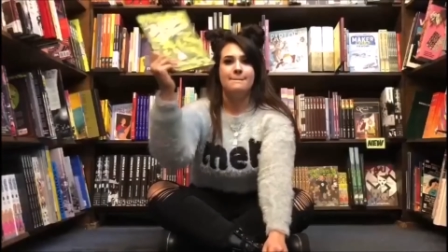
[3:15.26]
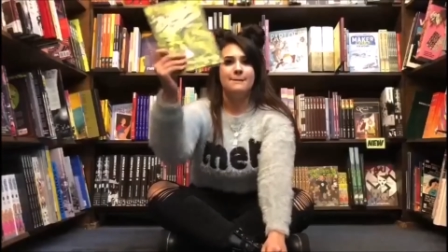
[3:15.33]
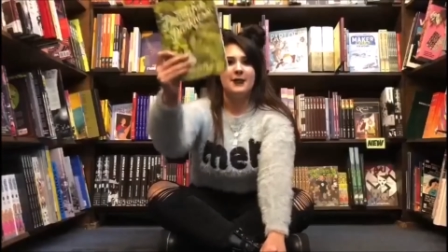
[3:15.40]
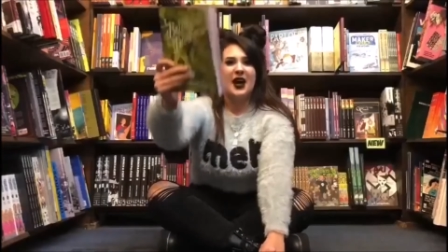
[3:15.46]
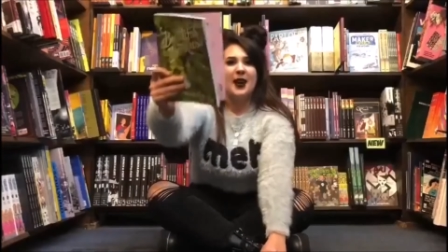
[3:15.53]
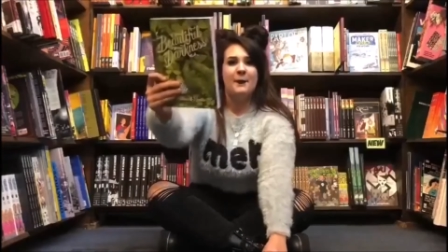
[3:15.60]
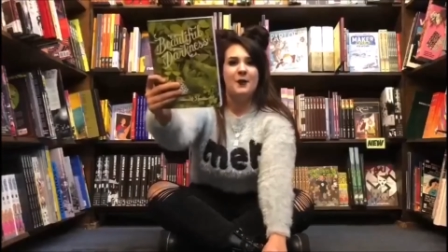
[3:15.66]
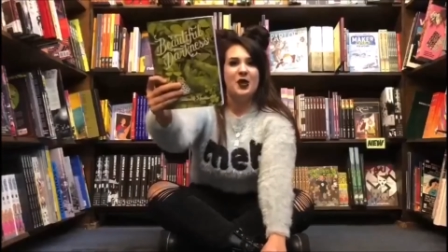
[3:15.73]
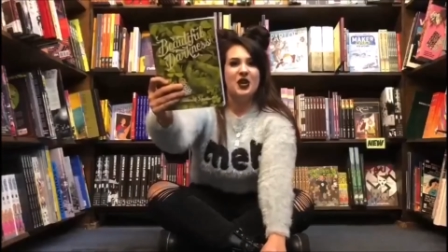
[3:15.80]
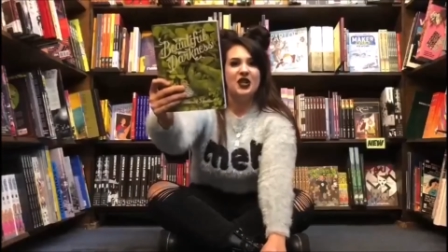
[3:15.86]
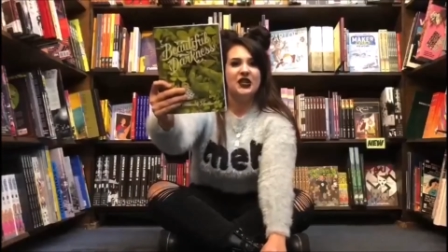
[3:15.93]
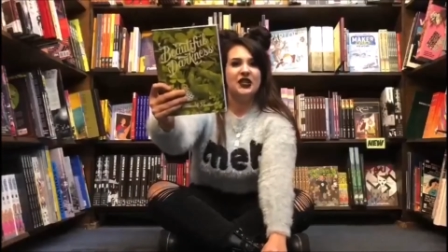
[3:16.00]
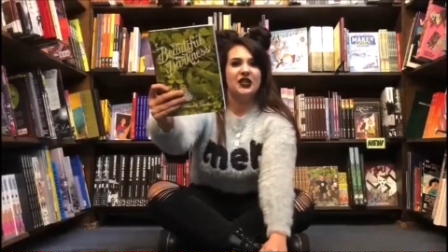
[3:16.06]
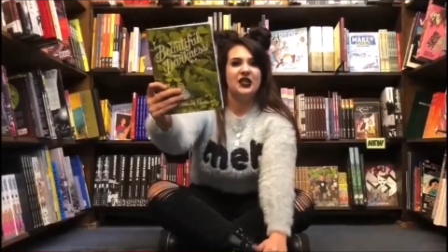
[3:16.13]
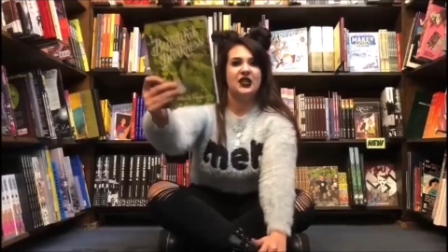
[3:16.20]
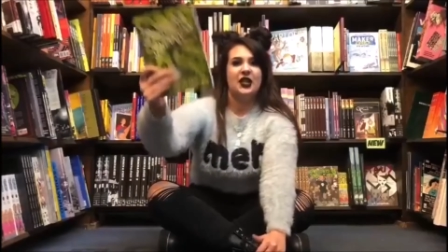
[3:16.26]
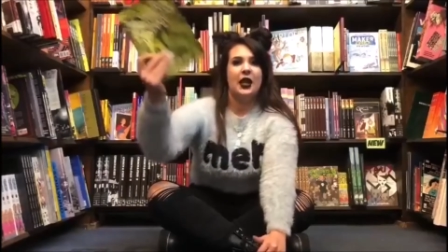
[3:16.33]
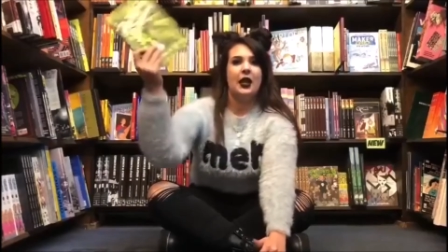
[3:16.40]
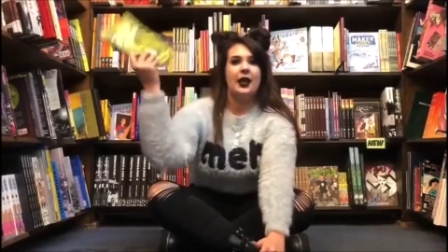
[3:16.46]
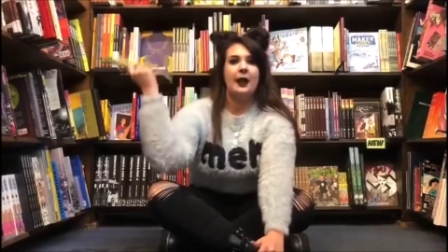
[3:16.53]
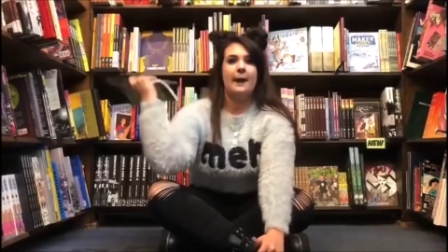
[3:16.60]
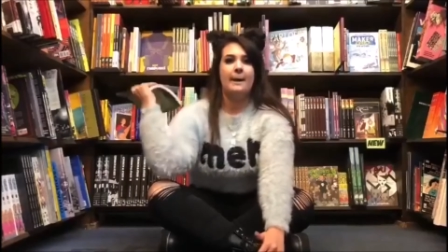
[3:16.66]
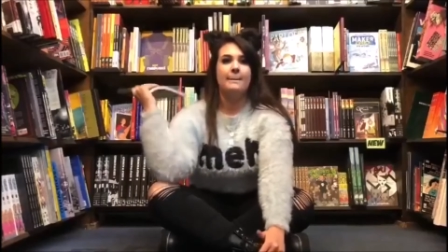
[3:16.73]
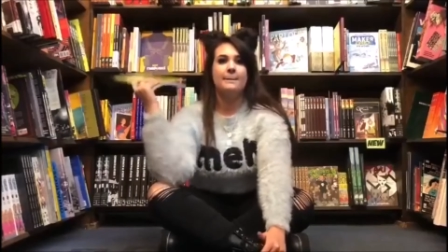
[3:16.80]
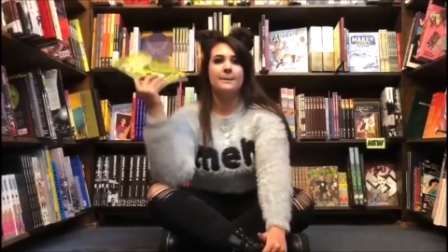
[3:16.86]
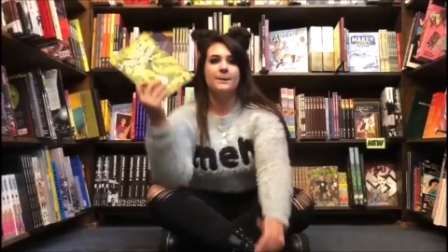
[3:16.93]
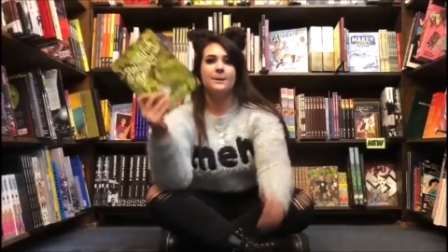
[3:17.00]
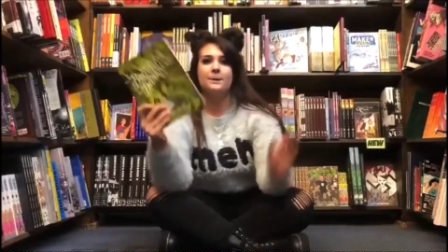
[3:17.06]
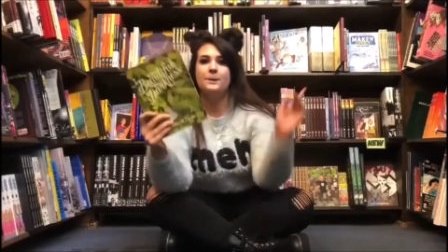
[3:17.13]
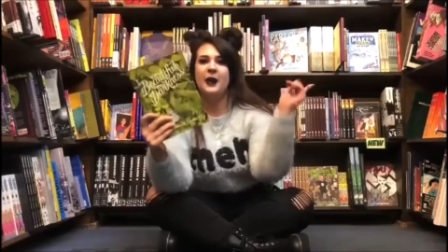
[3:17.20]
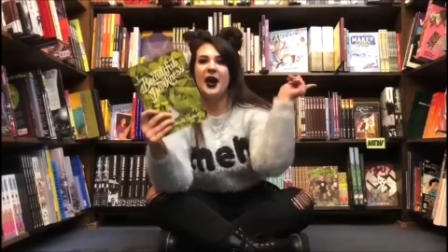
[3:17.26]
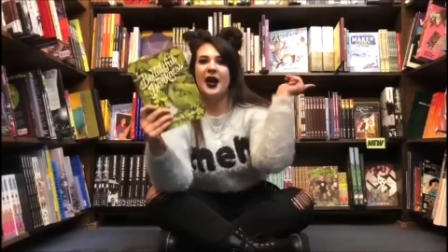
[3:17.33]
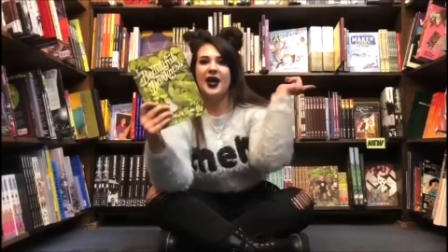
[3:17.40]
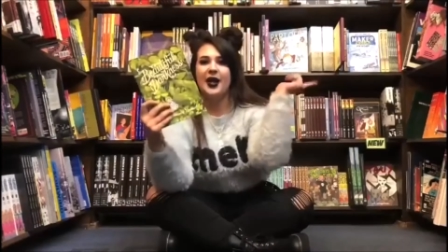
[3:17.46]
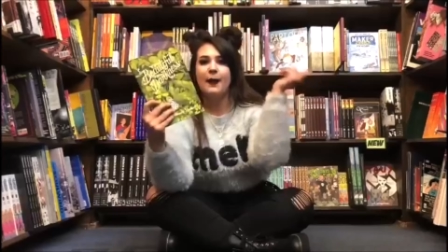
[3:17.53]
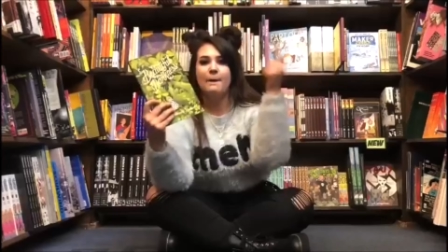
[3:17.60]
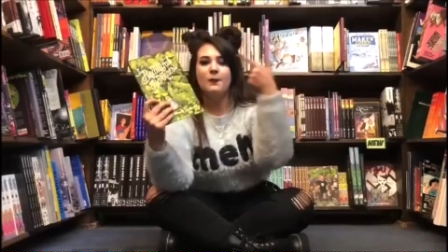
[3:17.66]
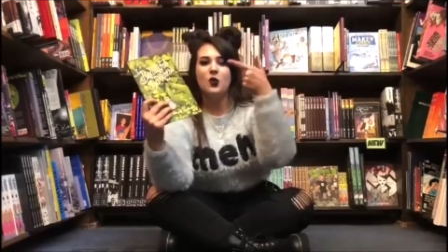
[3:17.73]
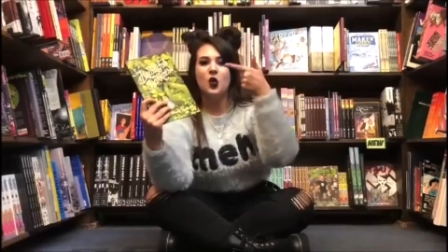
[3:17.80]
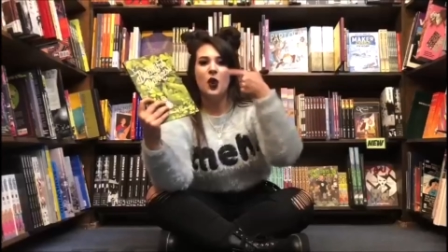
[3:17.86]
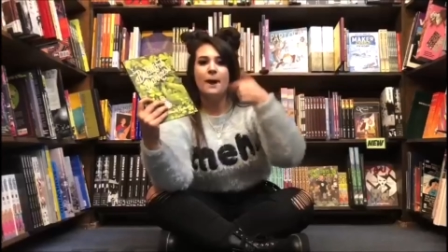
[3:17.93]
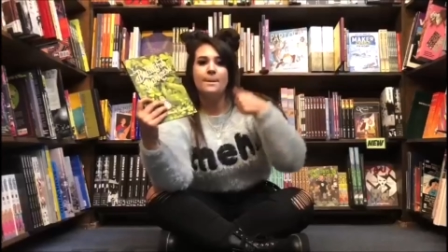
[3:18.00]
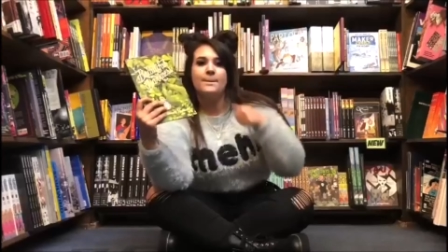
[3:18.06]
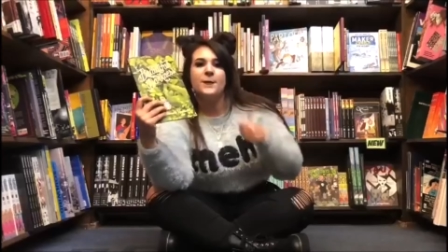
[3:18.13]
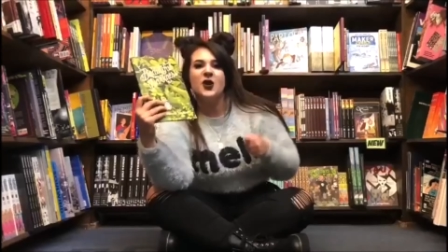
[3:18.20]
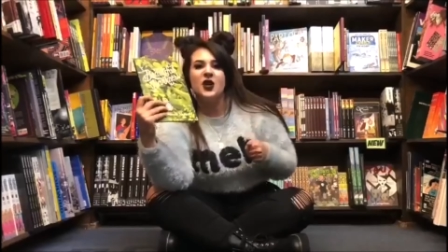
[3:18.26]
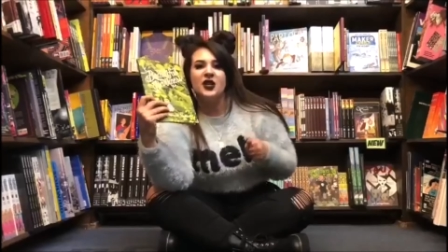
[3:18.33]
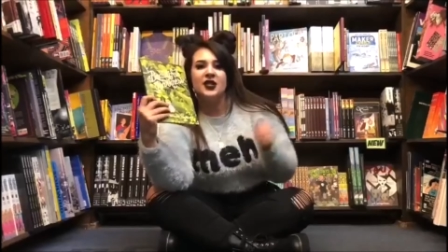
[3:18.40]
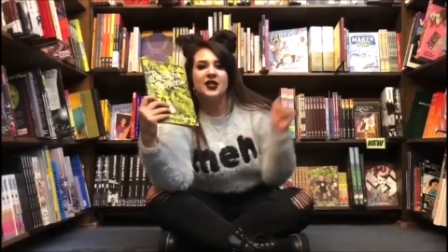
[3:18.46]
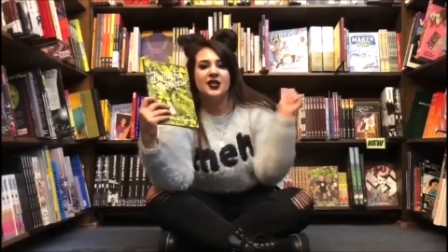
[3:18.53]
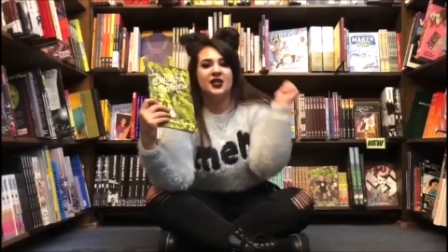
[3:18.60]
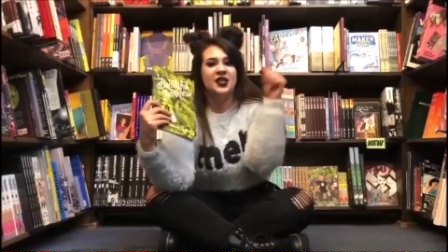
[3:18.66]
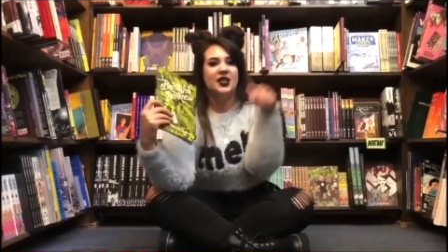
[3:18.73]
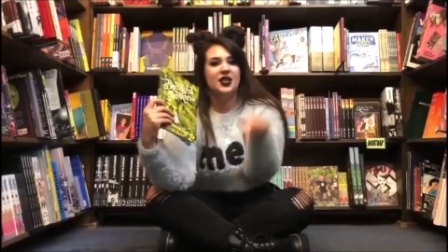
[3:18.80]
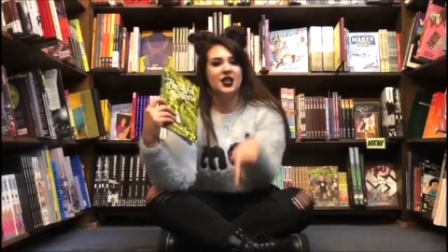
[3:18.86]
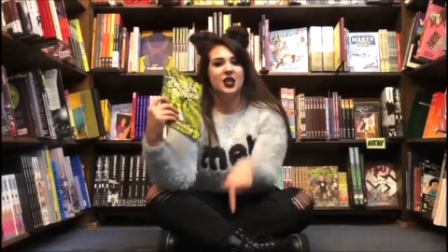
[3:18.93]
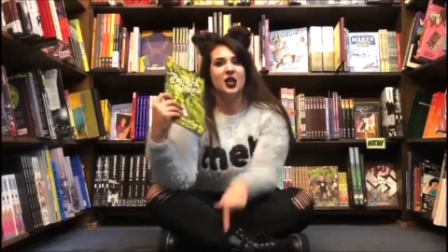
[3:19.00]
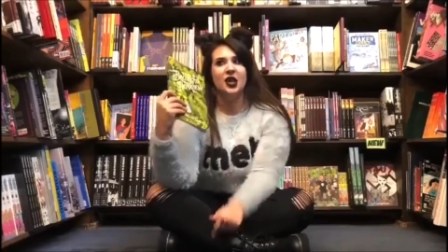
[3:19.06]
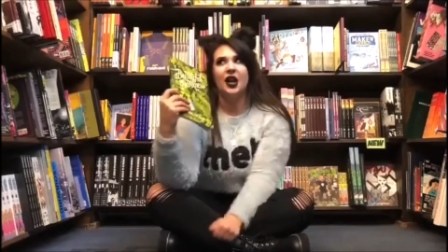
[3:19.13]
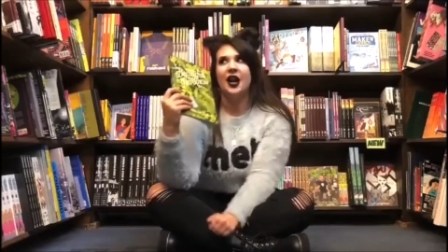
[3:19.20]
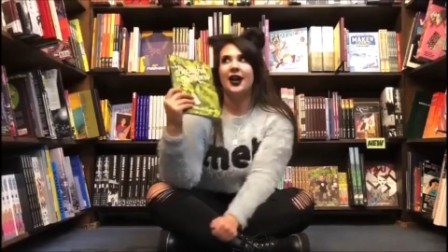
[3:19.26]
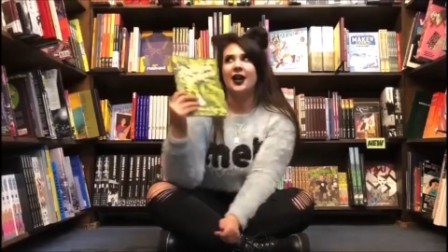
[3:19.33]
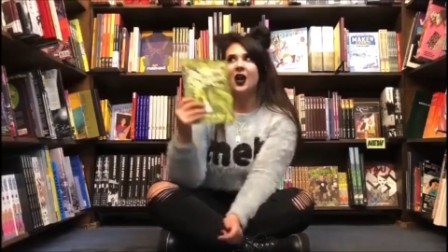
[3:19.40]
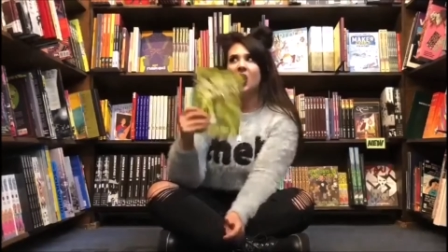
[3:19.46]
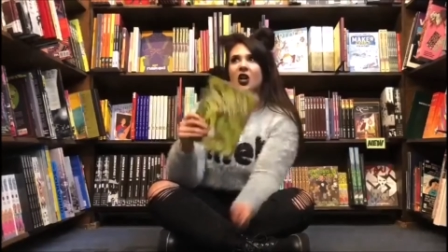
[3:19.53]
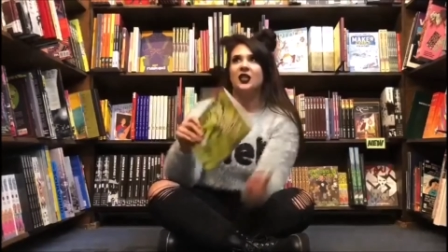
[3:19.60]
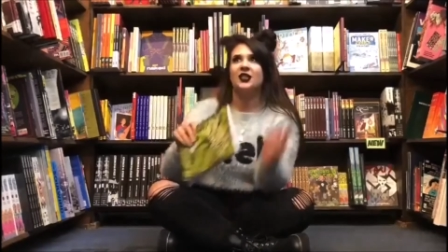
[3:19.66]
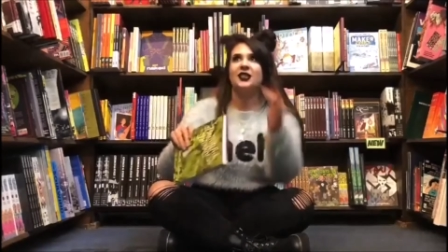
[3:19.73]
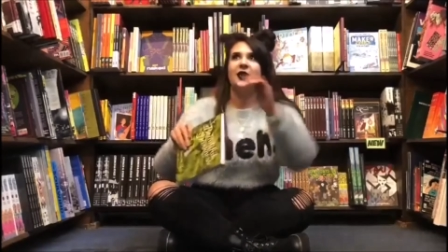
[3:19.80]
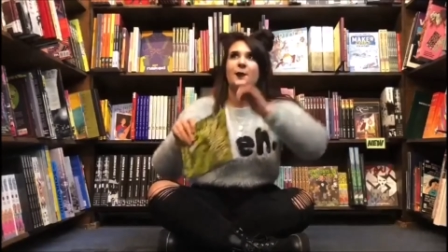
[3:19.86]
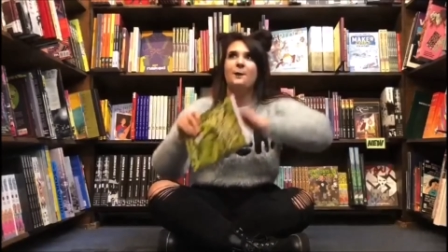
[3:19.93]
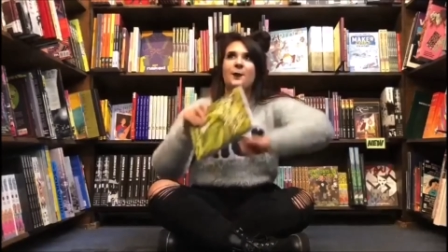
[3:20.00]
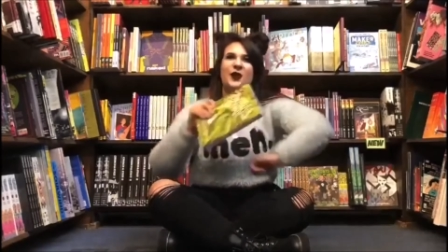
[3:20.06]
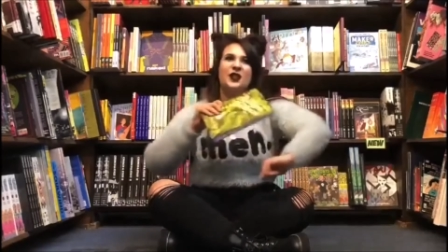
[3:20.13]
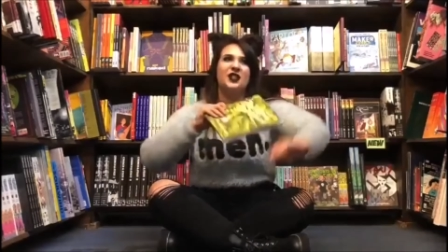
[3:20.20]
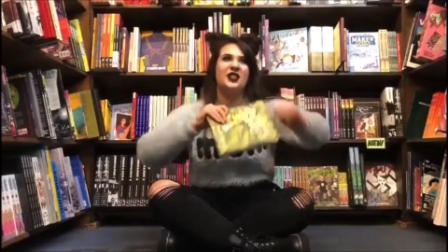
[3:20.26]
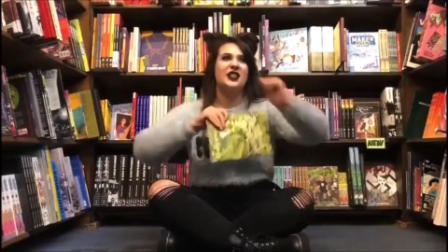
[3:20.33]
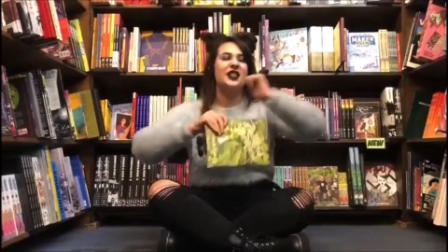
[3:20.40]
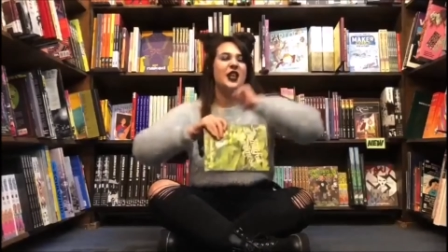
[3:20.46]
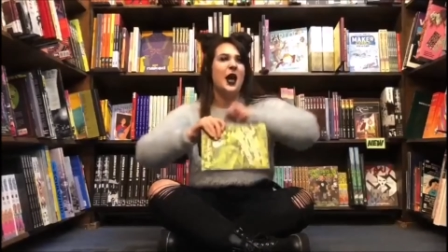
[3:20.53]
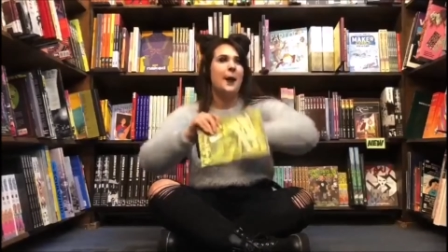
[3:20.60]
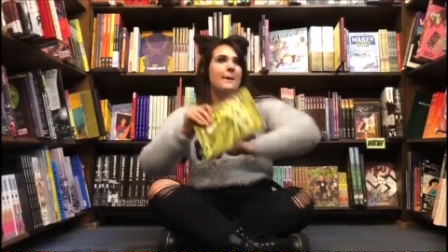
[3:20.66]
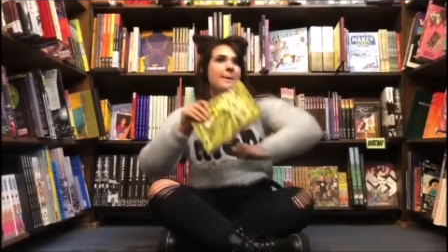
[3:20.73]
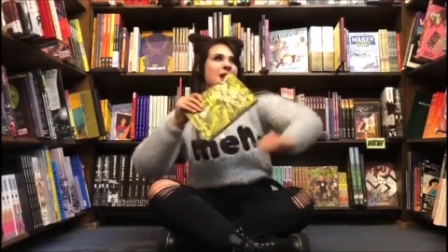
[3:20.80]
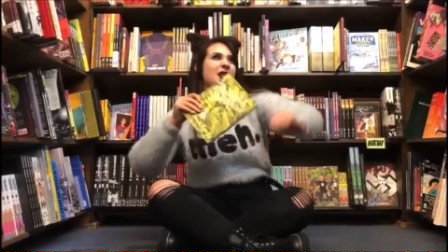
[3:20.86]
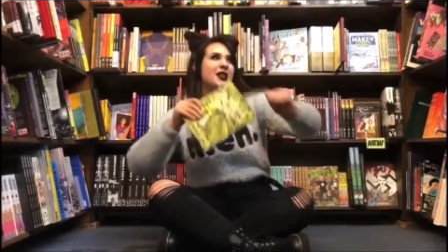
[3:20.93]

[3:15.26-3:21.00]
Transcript: Buy books. Buy more books here at Austin Books and Comics.